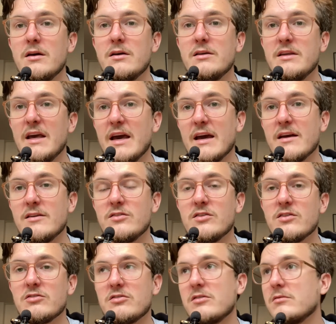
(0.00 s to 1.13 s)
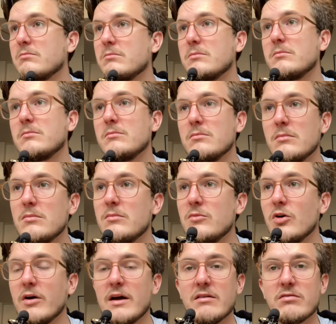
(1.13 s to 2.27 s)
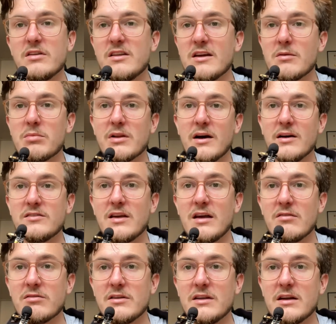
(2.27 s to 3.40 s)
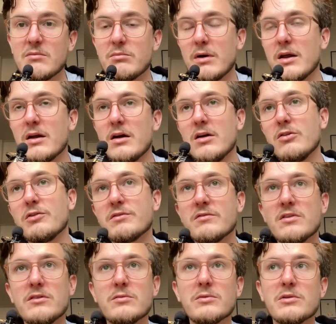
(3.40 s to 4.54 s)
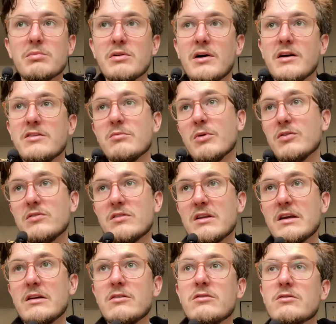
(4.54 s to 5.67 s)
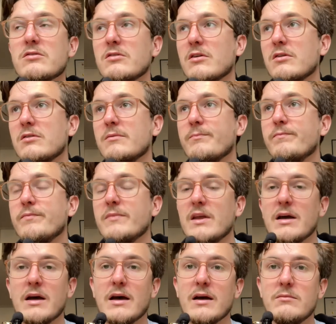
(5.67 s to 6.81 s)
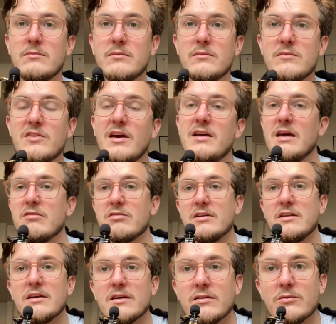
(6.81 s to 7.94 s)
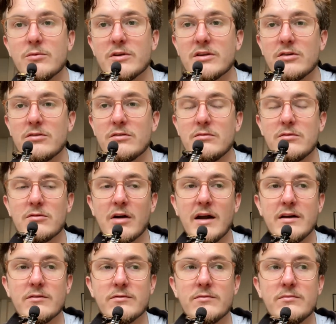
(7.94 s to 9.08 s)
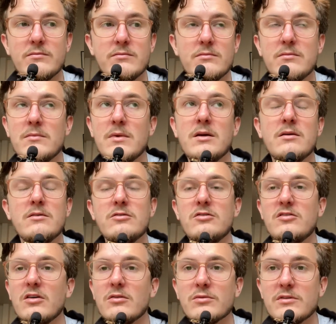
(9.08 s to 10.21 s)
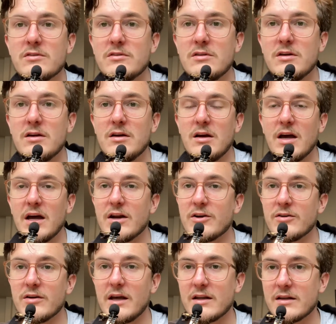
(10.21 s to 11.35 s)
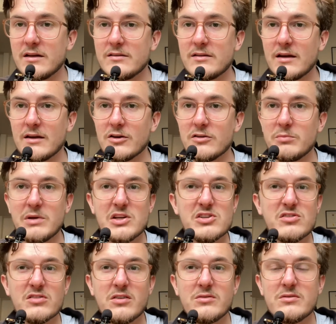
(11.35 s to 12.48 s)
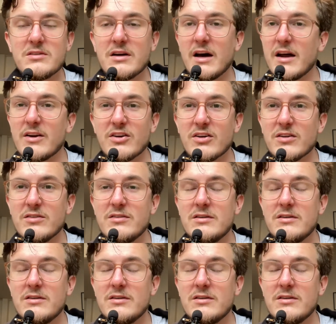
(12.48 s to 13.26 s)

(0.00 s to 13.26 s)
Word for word: yeah, just not everything applies to everything, but a lot of this will apply to most things. So take everything with a grain of salt. I don't know how that saying goes, pinch of salt? I don't know.